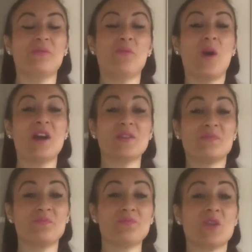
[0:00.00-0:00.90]
1,
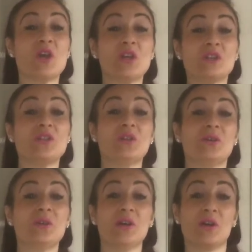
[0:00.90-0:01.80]

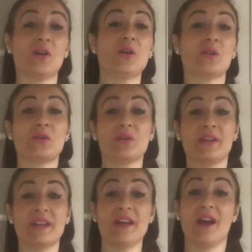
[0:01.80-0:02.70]
2, 3,